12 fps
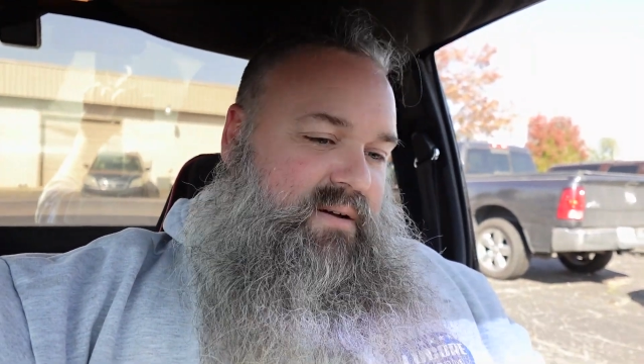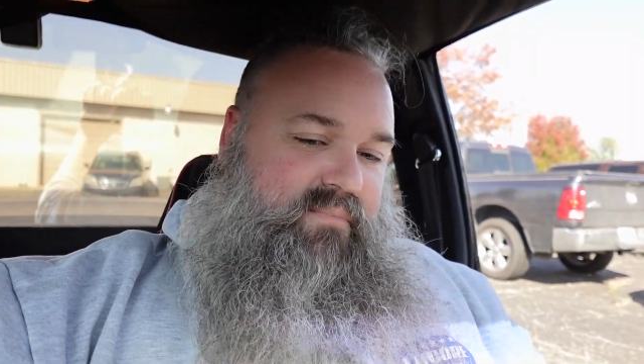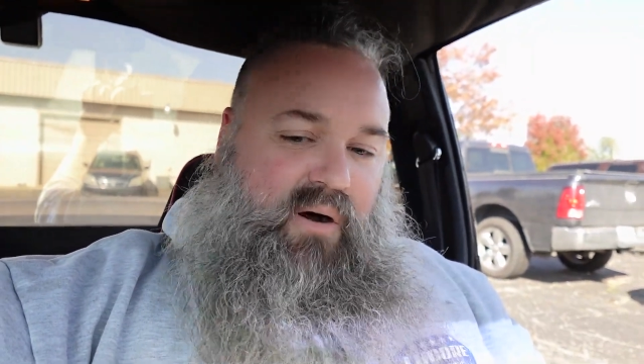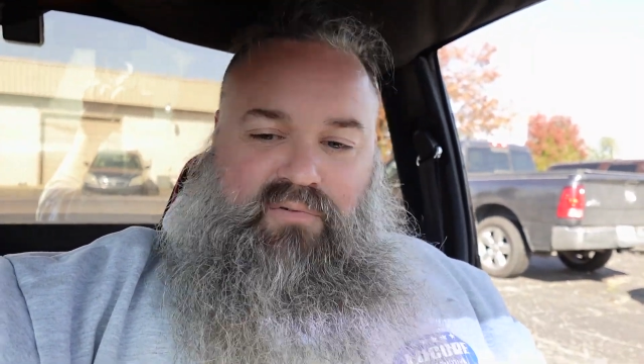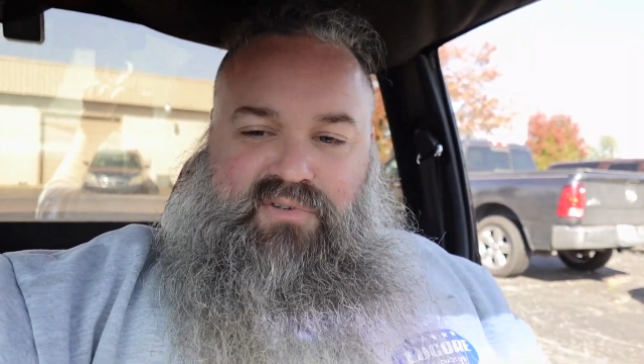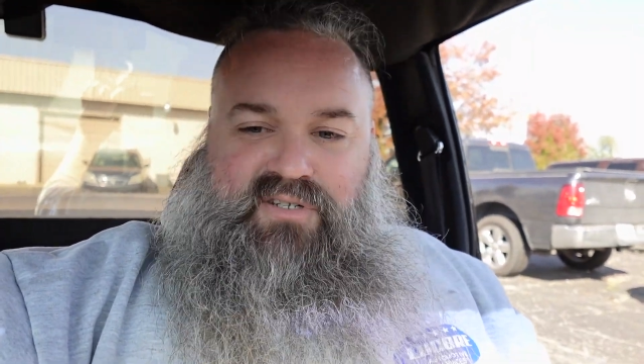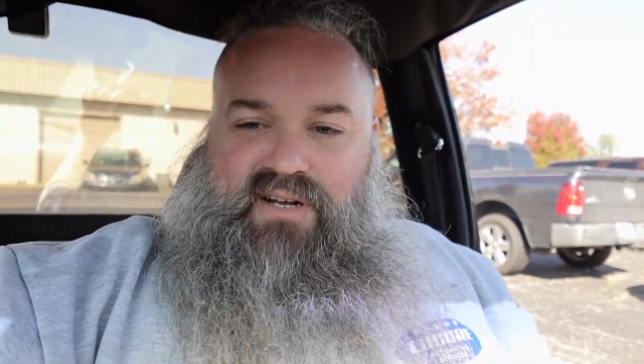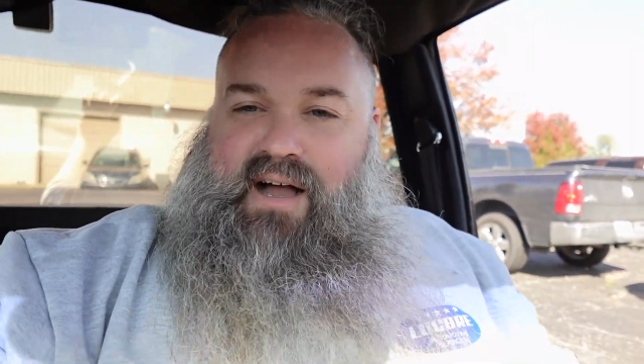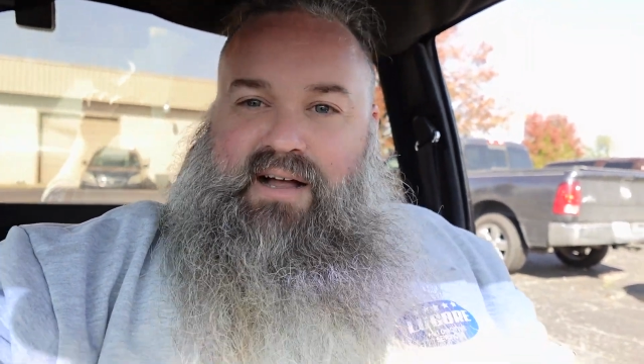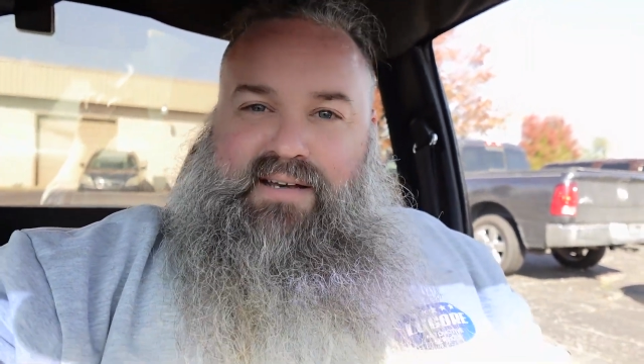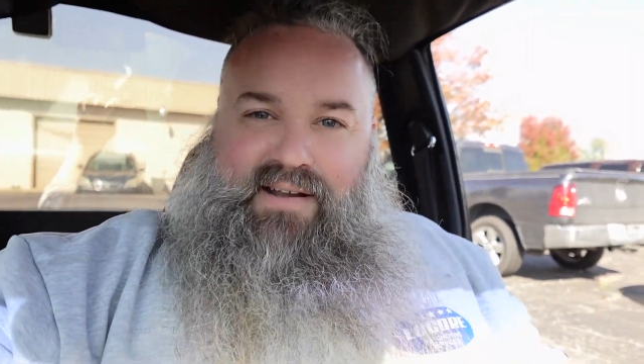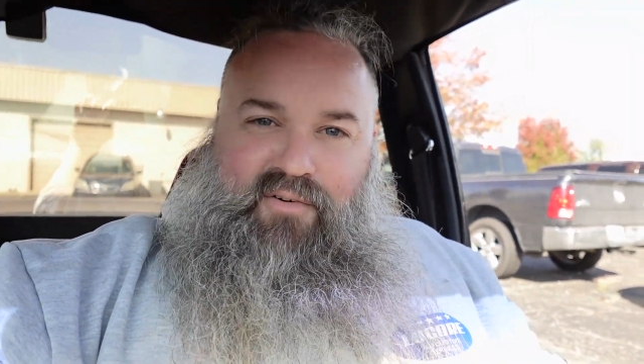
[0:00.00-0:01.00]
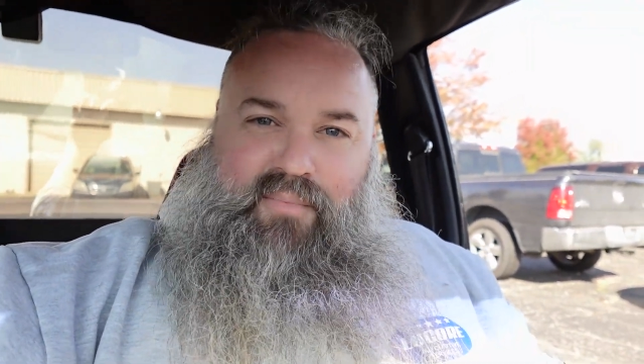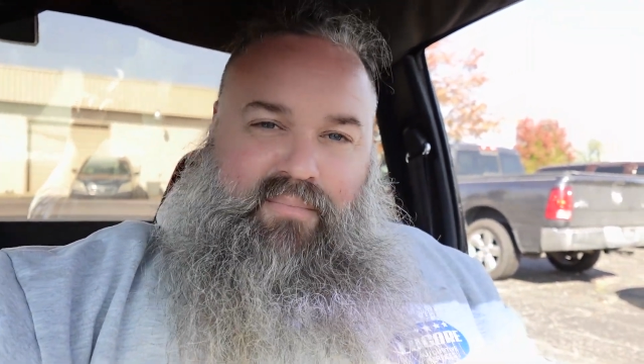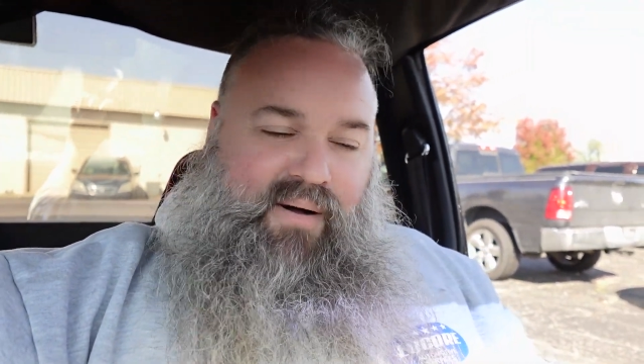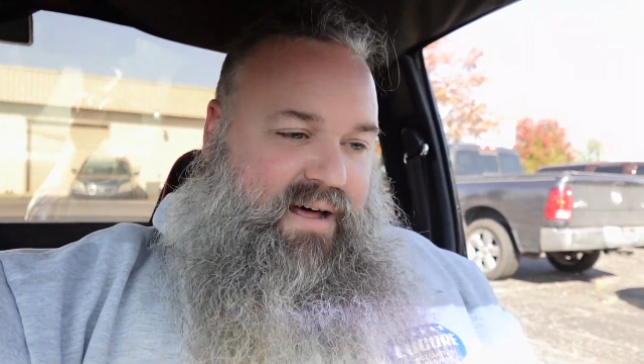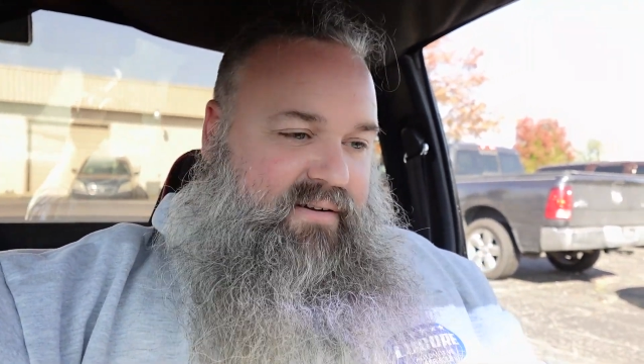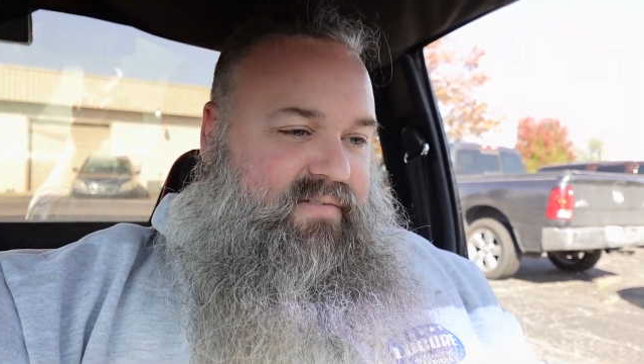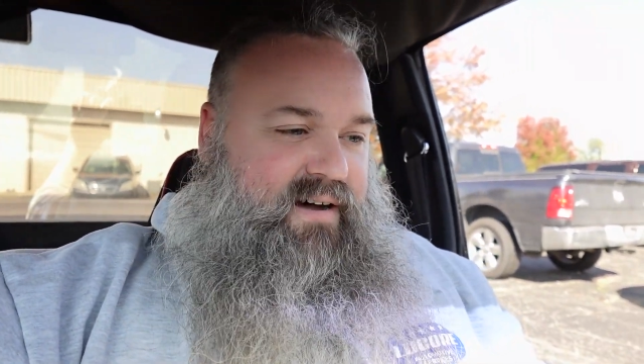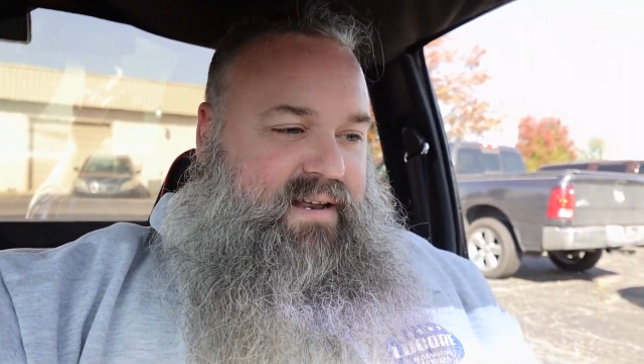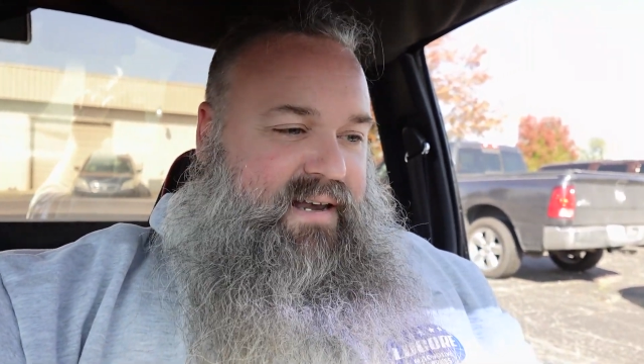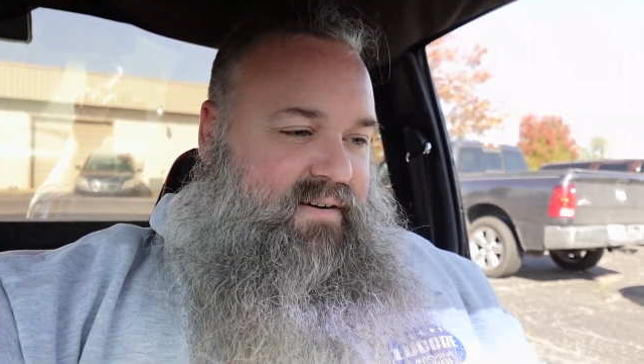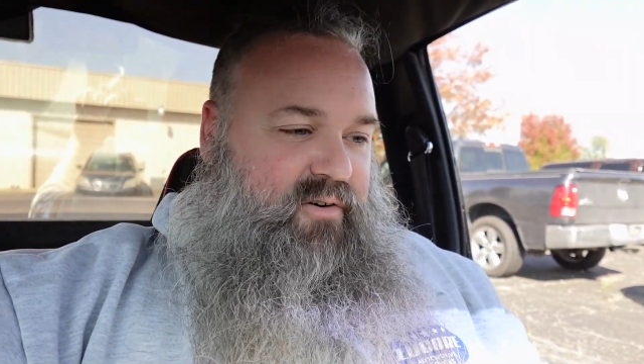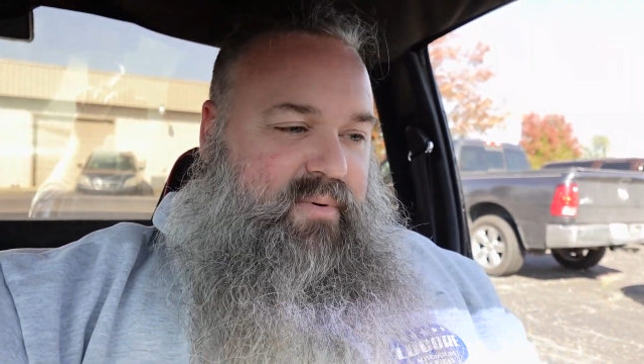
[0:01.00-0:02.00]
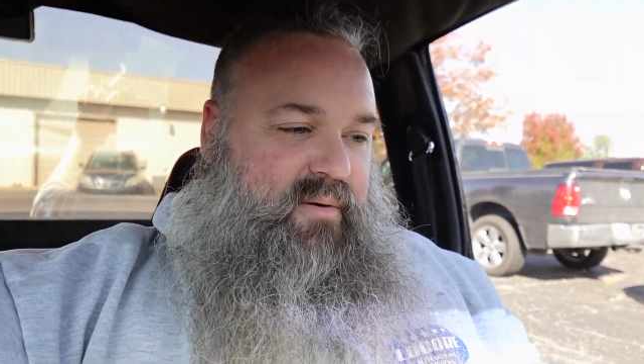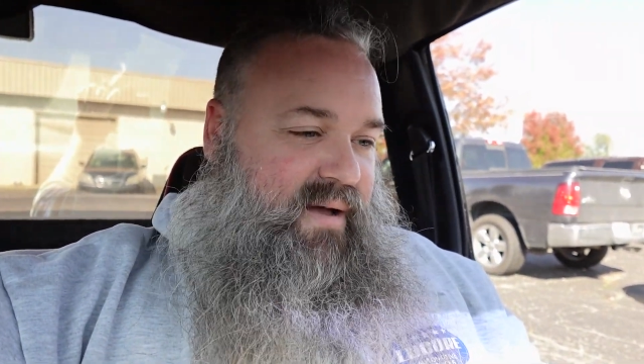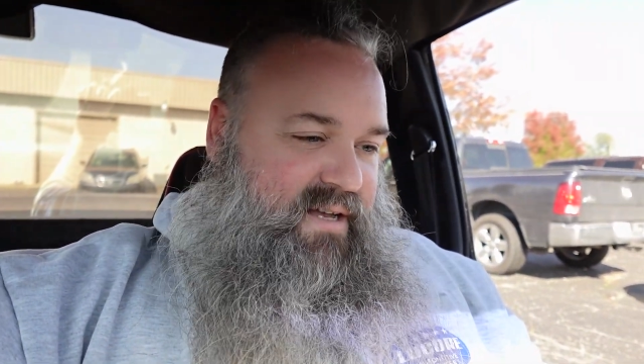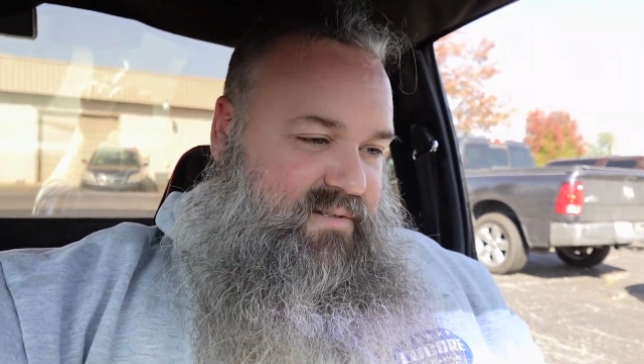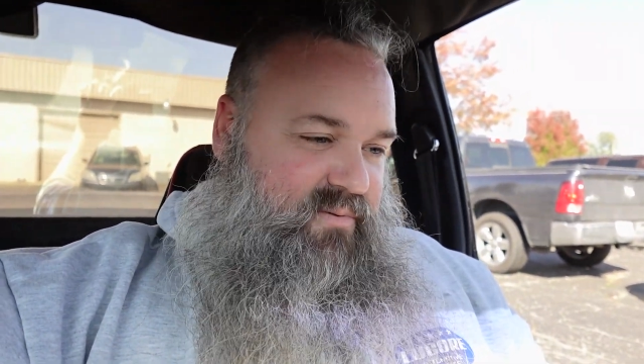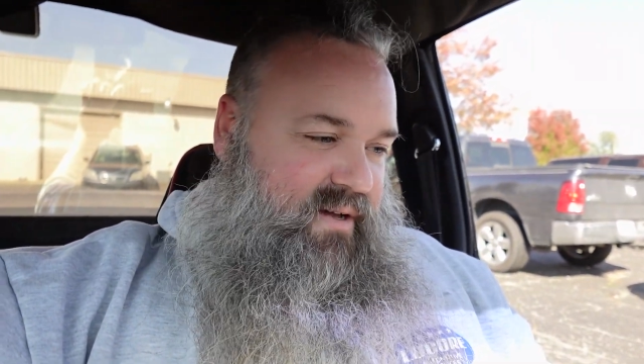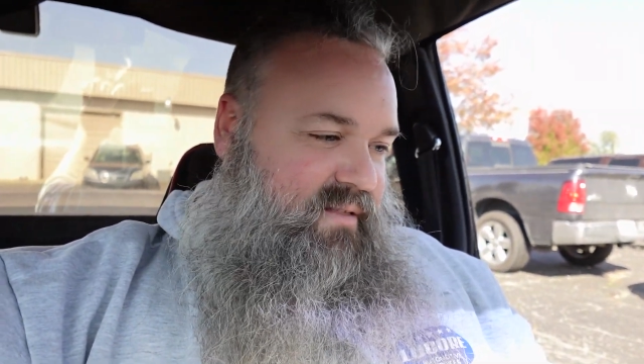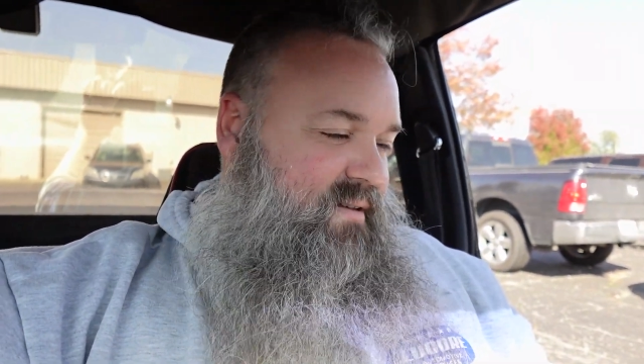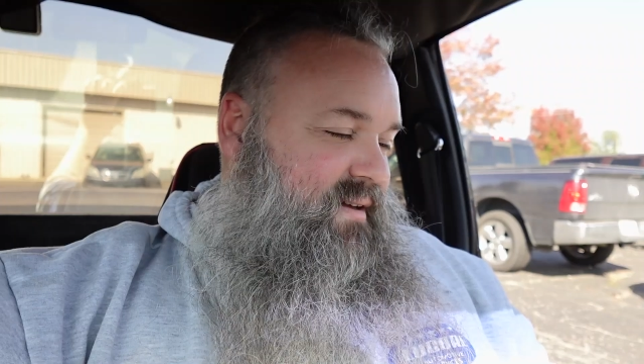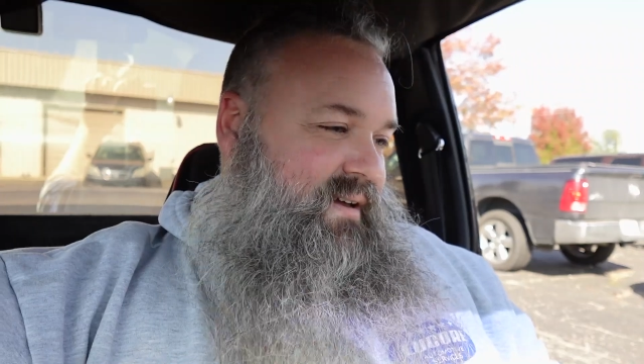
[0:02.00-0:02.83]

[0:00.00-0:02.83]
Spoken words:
bone stock, never been modified, never been messed with.